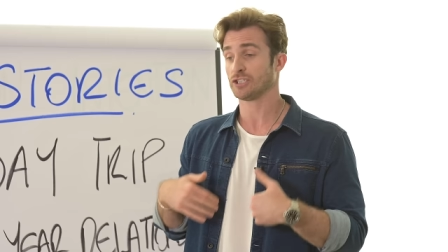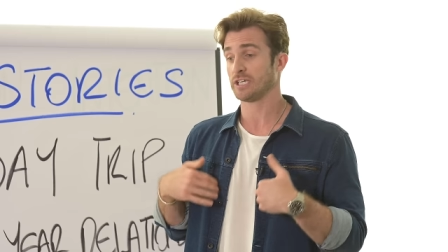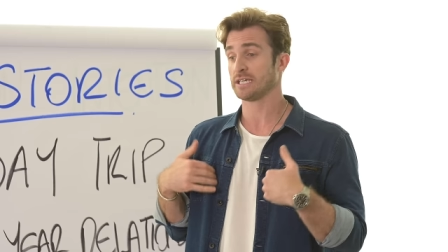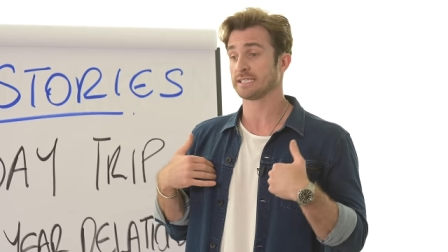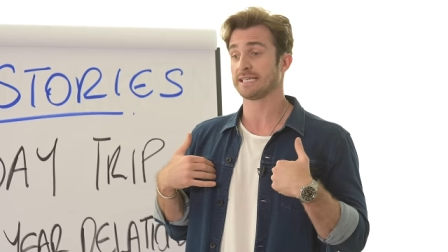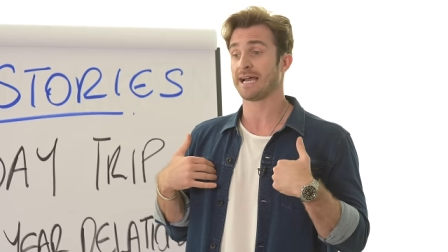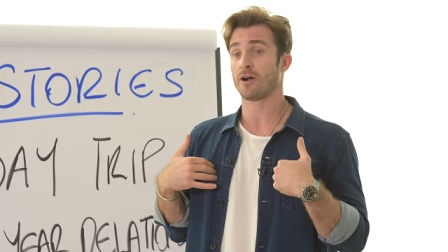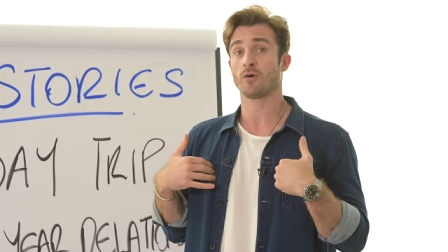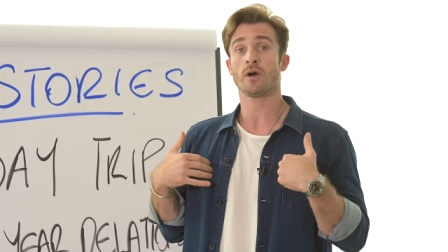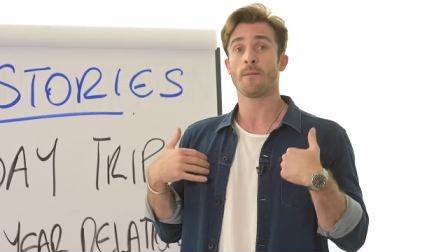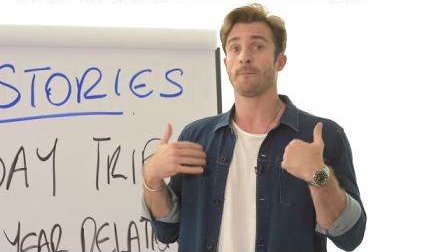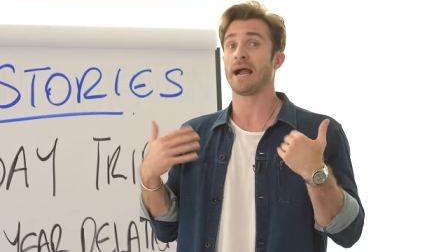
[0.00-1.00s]
she is
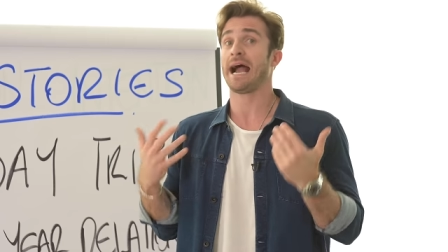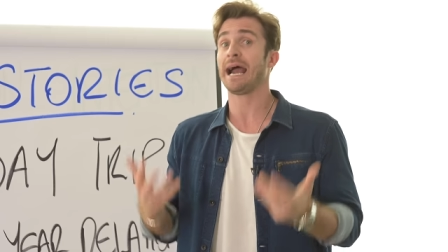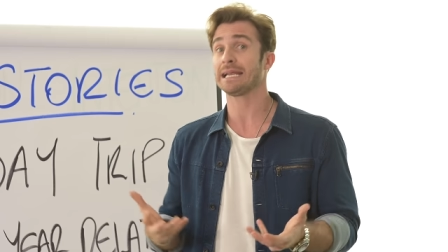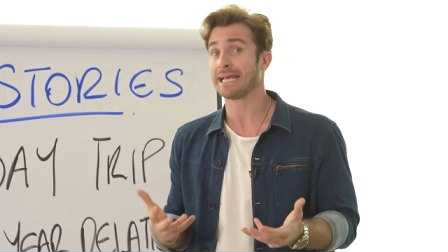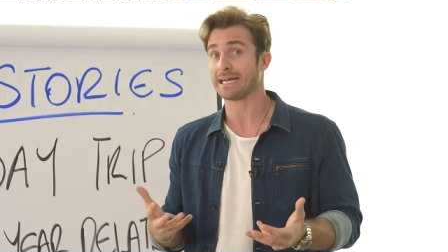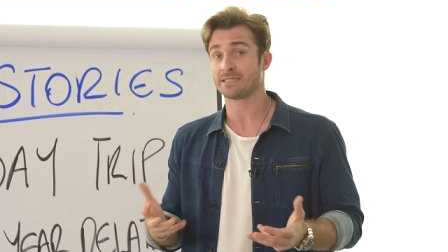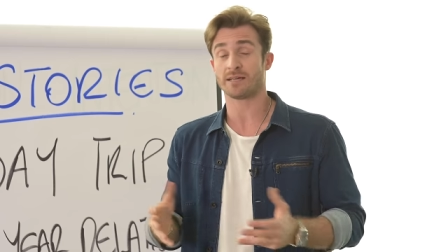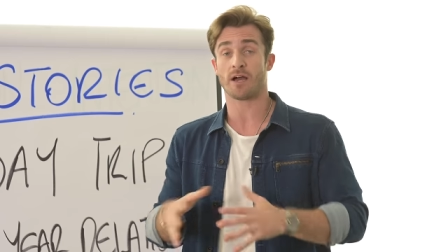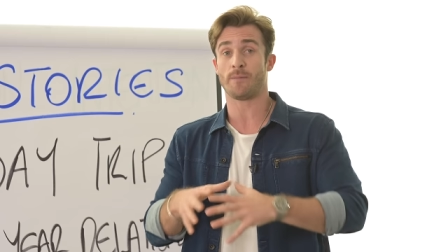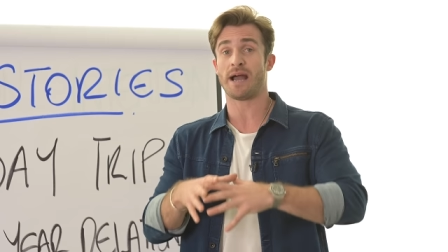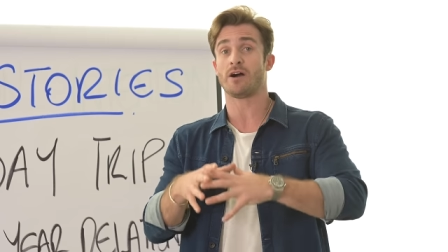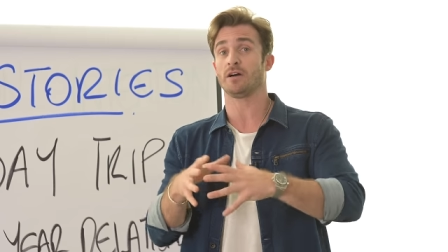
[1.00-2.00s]
now panicked
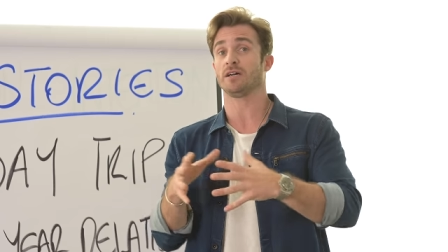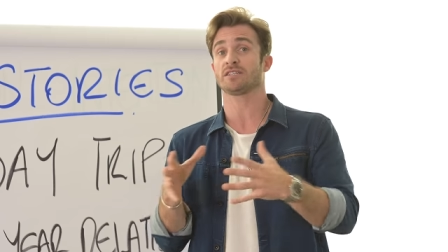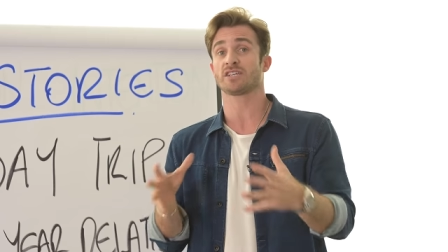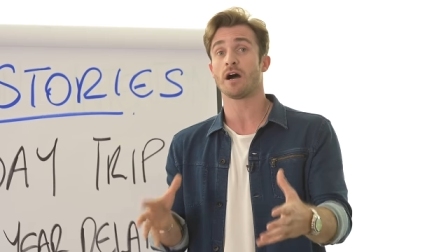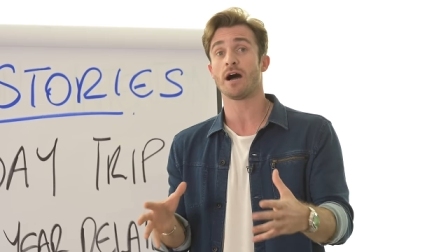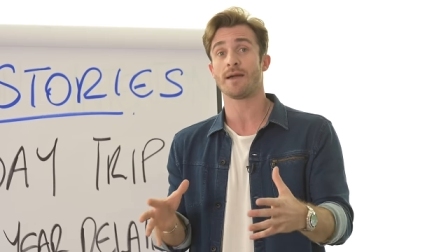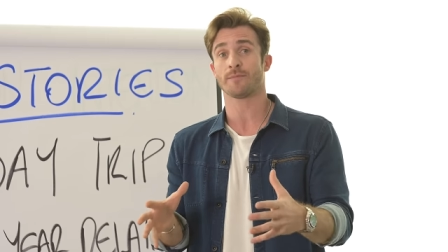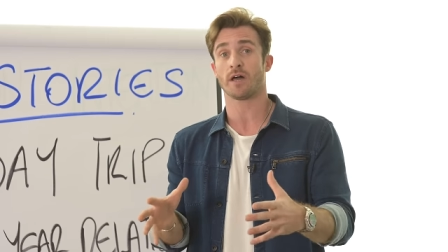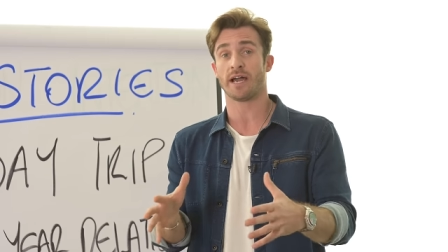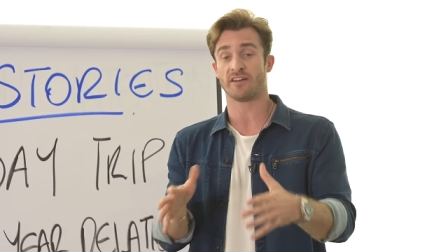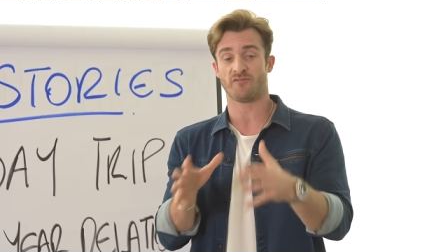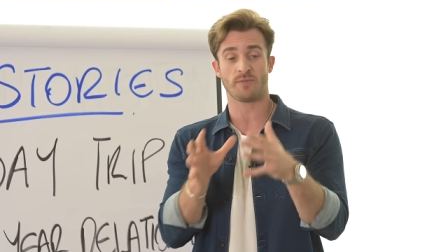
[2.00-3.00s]
about her
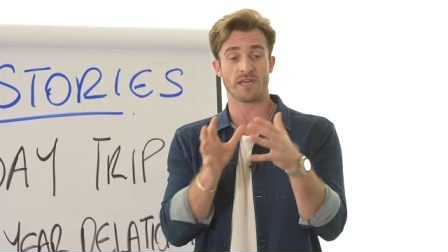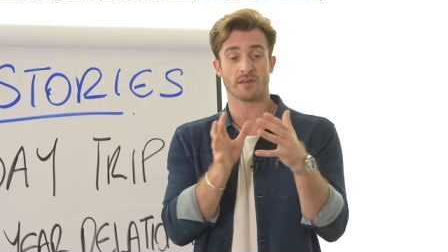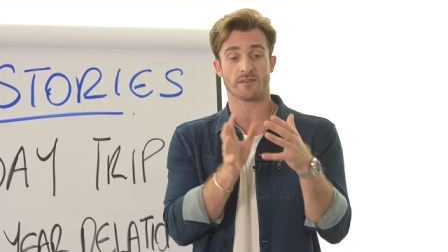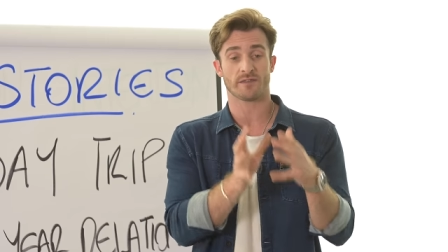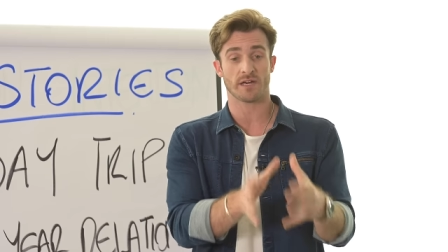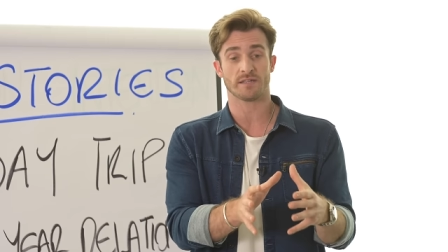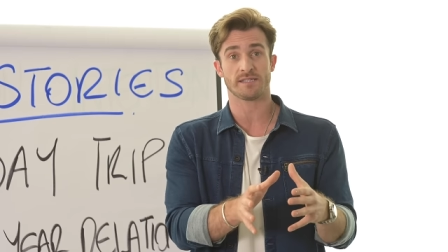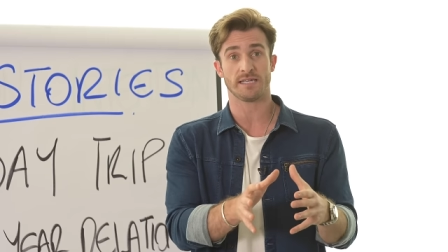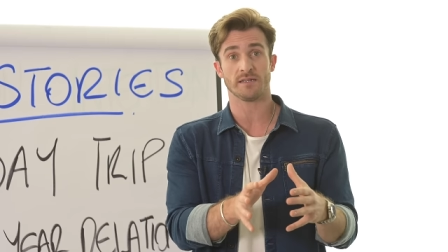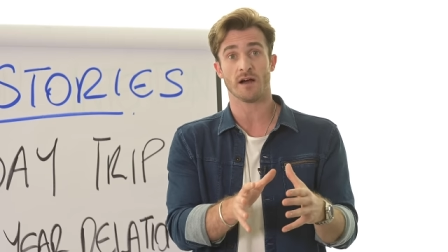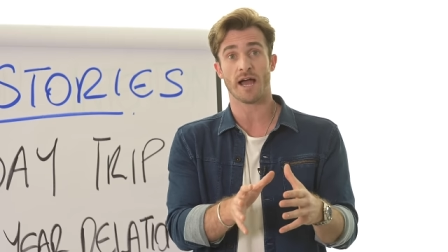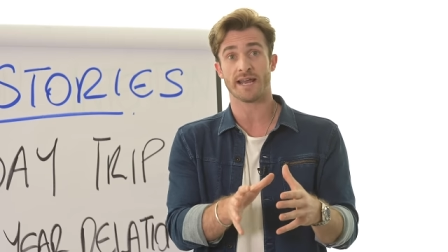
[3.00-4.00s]
timeline of being
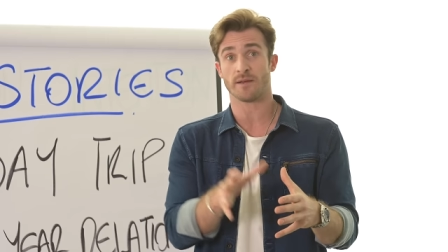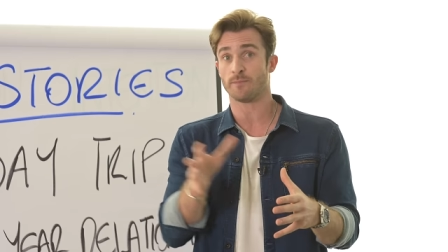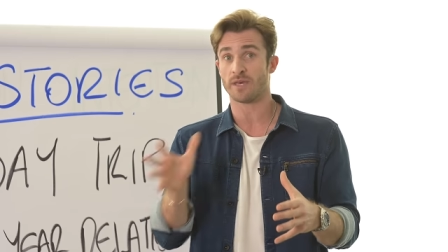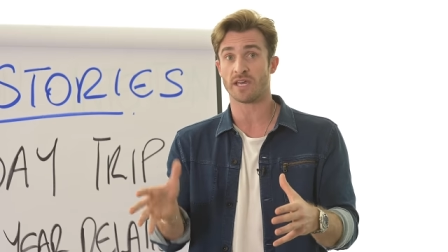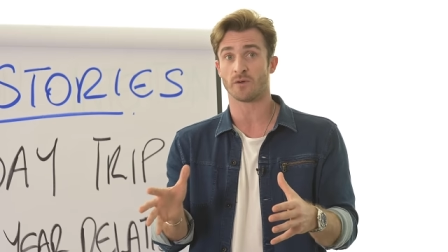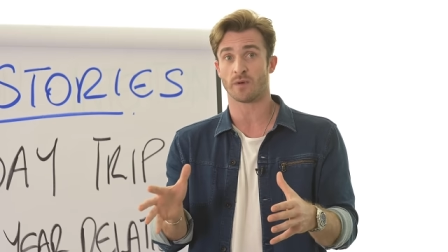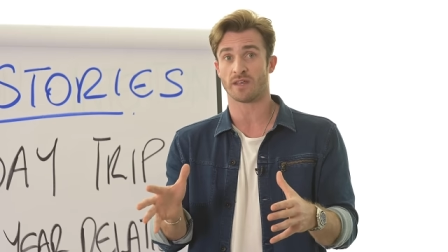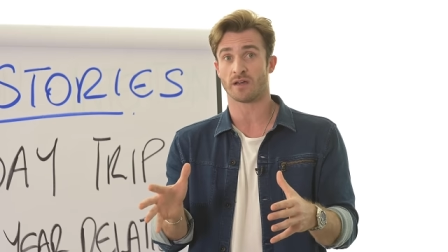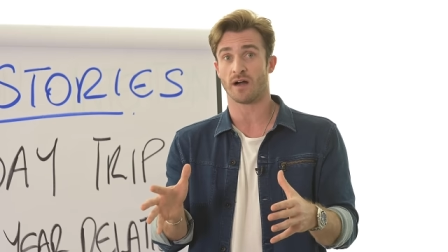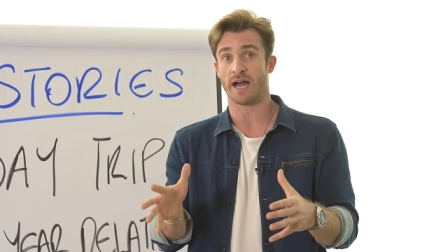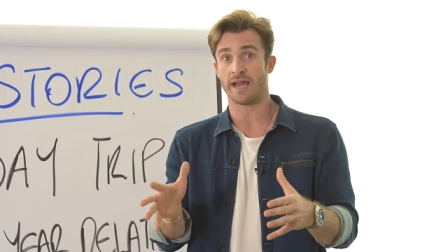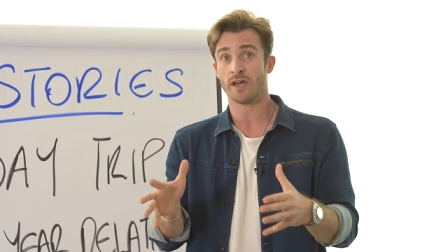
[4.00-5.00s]
39 and being with a
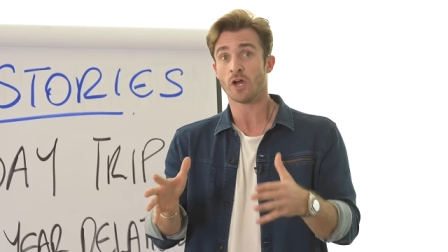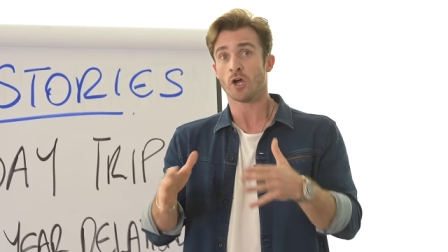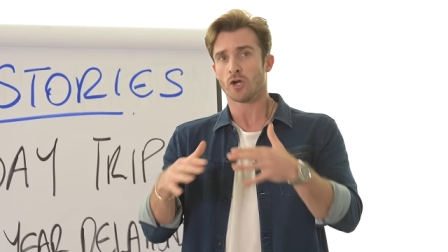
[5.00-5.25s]
guy